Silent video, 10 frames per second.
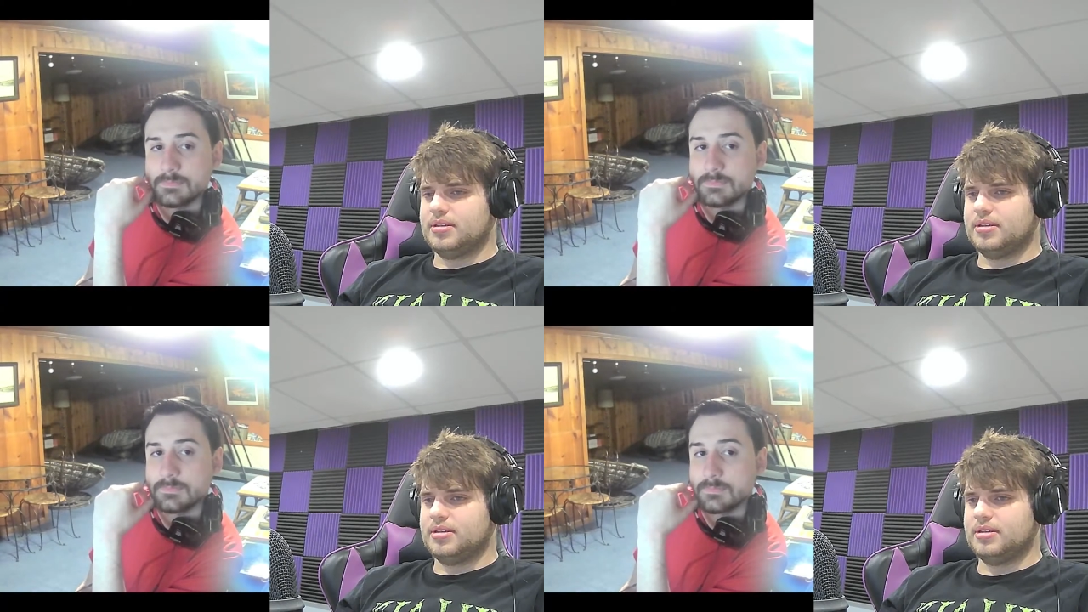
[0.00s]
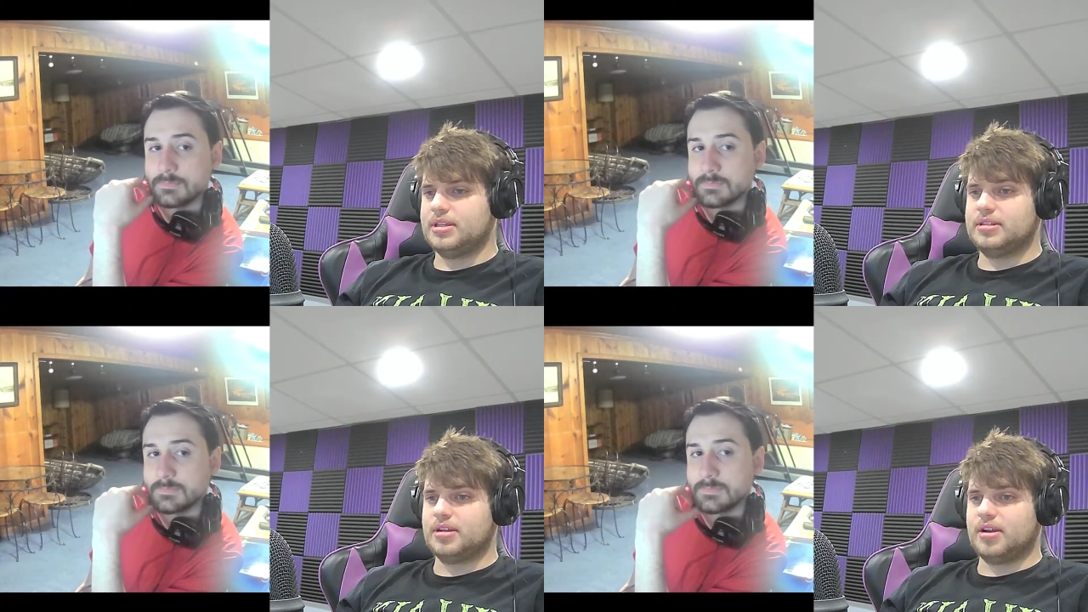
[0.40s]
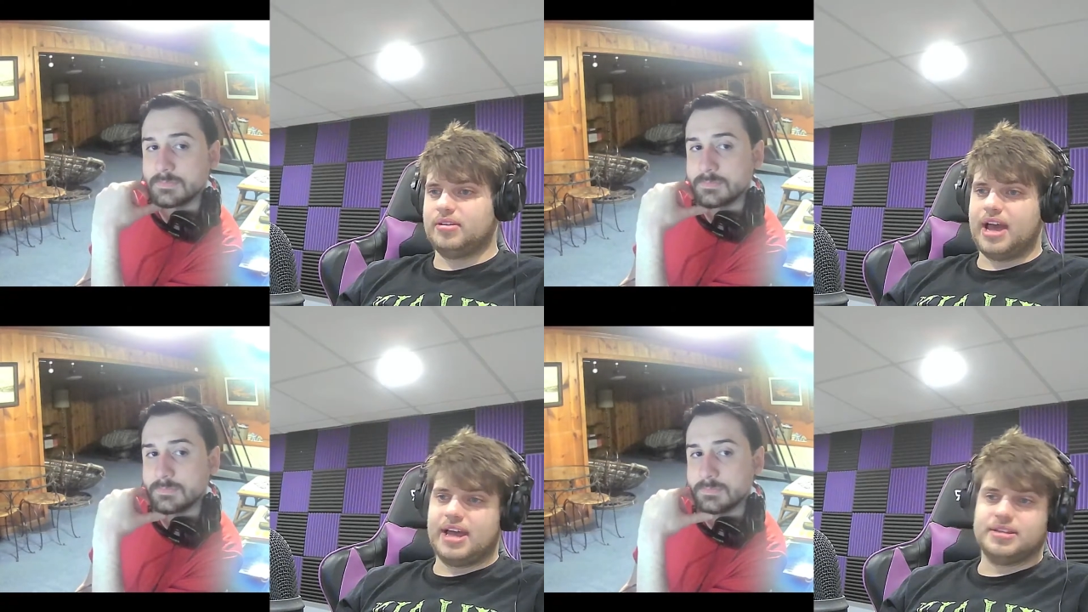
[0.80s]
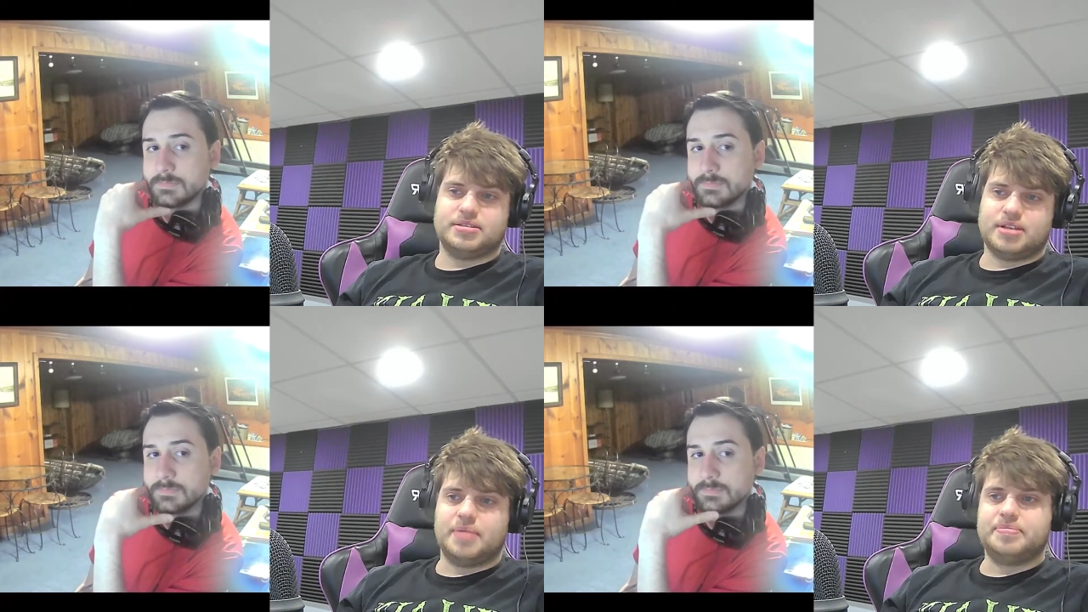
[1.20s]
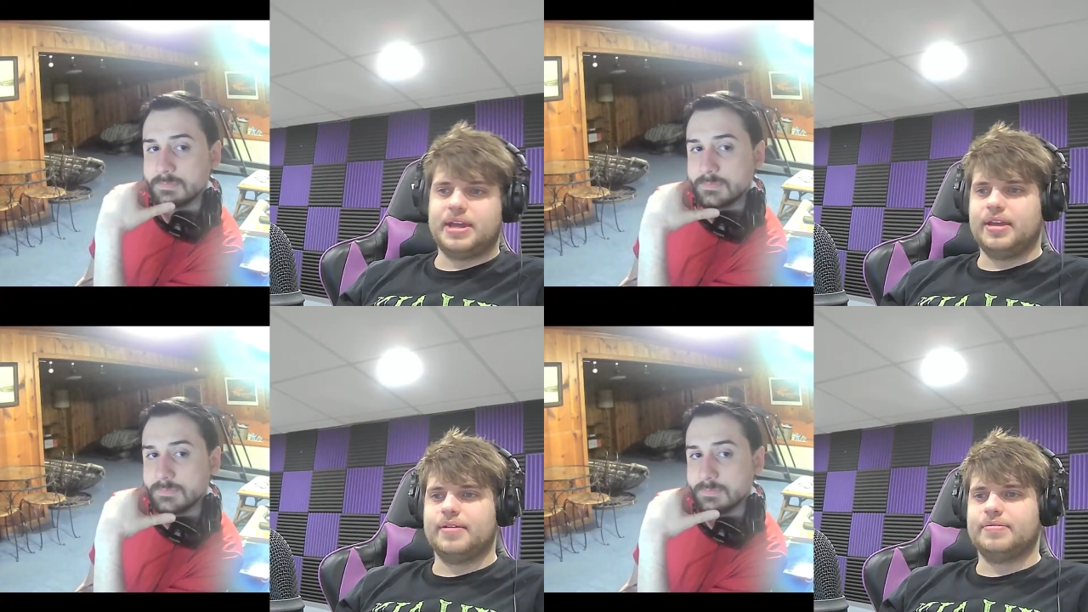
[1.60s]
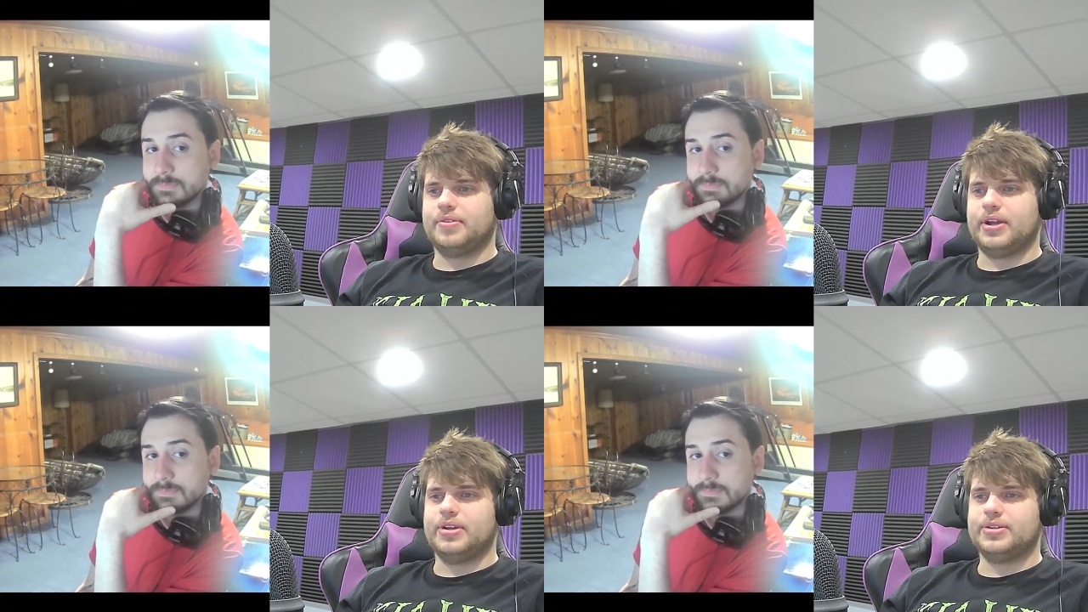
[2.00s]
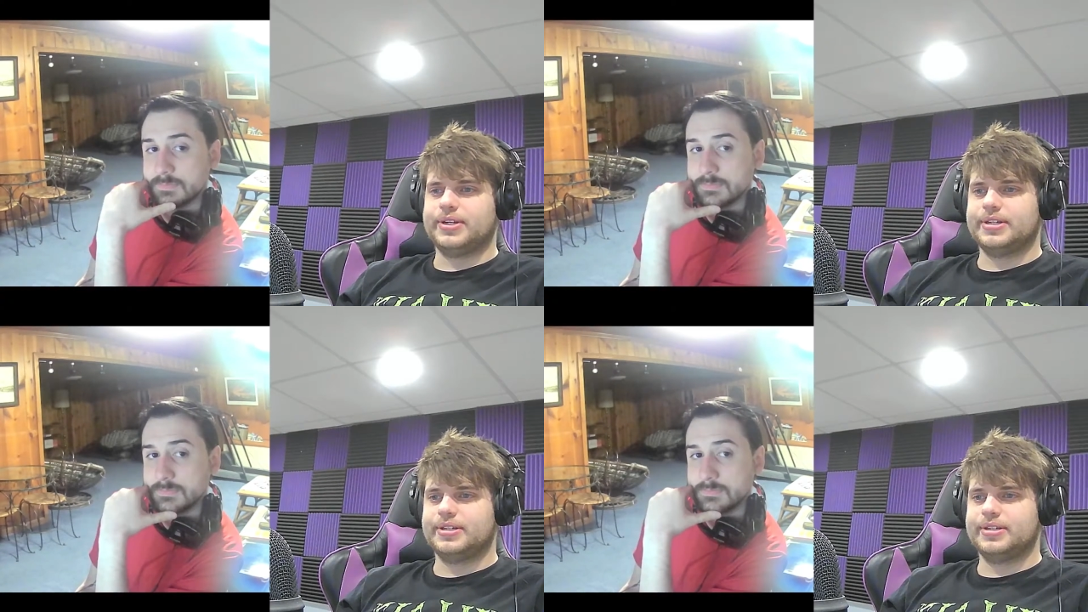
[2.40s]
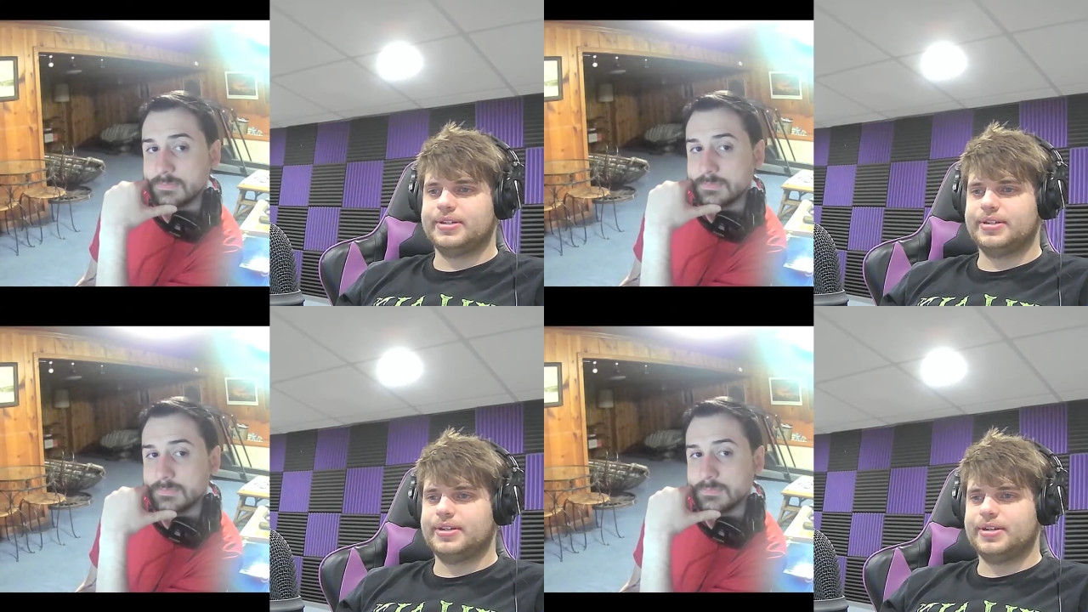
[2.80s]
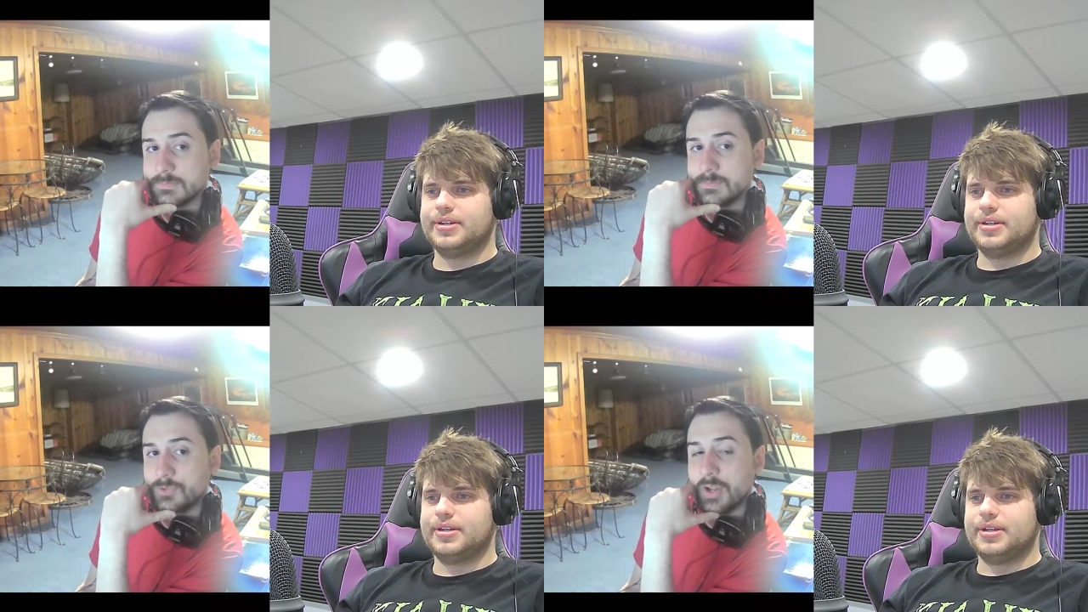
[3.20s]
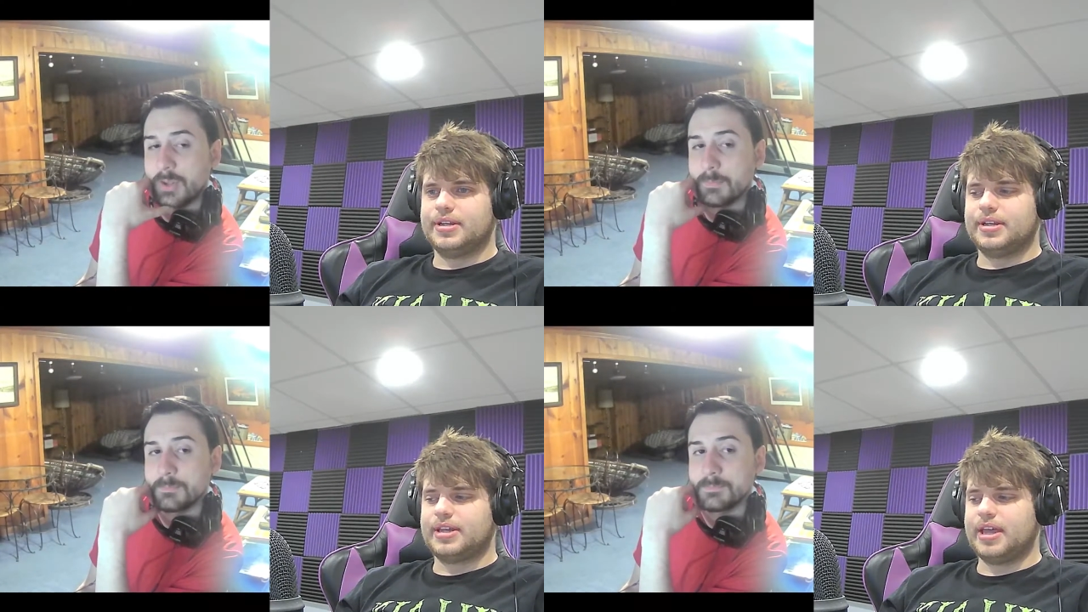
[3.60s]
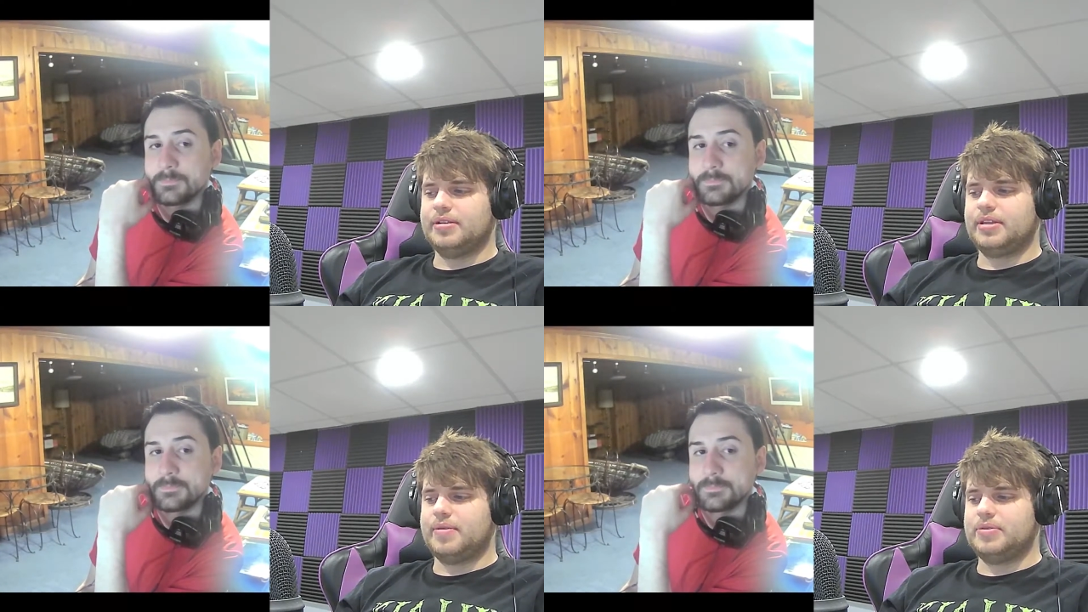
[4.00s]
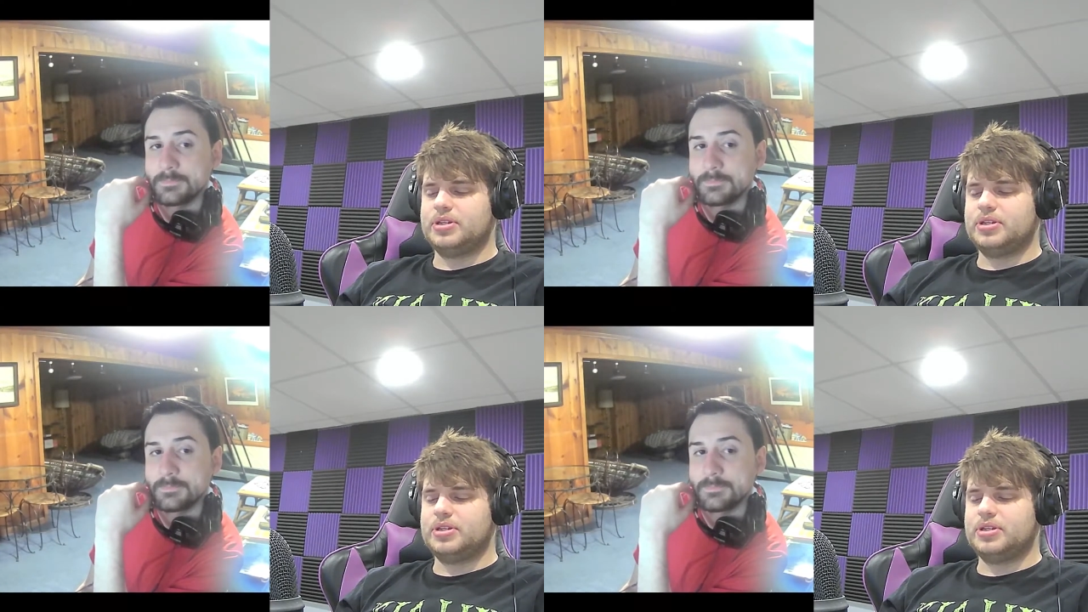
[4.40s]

Speaker 1: since our last update of 300. Right. Can can we just